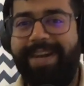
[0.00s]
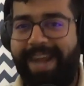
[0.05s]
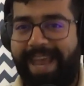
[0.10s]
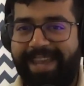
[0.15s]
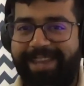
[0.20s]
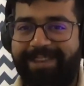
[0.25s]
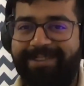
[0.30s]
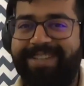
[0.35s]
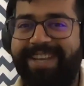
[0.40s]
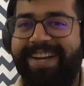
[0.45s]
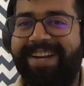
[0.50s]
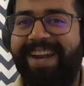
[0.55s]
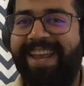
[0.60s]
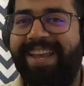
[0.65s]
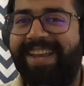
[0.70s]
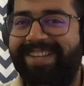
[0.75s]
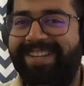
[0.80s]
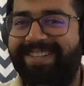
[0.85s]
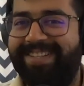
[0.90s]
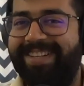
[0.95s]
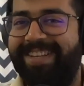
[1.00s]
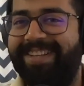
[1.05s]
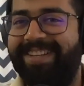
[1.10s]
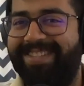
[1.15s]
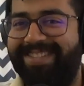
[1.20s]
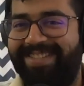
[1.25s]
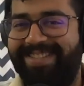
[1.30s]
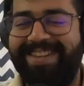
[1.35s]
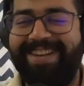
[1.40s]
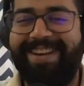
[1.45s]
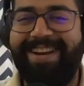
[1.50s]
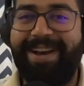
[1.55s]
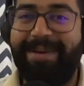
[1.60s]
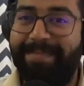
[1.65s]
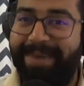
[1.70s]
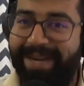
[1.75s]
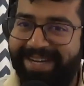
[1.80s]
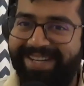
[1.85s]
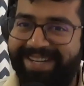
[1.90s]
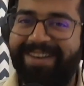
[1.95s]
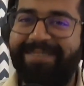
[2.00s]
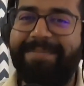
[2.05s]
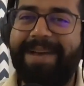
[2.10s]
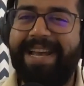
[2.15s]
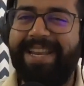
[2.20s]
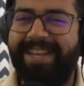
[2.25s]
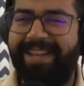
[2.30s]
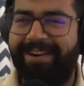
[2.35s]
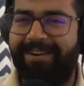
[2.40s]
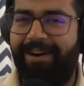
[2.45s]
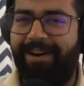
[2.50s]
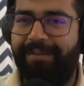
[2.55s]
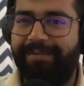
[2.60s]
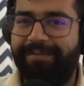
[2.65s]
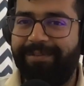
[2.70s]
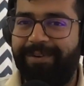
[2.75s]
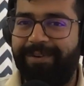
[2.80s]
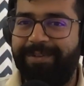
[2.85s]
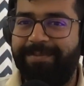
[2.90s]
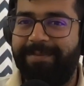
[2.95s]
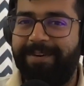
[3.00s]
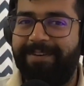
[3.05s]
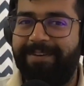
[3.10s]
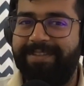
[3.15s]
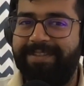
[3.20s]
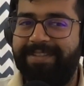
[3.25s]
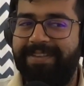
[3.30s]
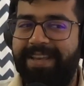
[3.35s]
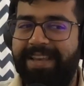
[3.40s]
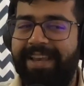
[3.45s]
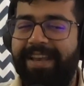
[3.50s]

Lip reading: Like you said, like it's a mental barrier of sorts because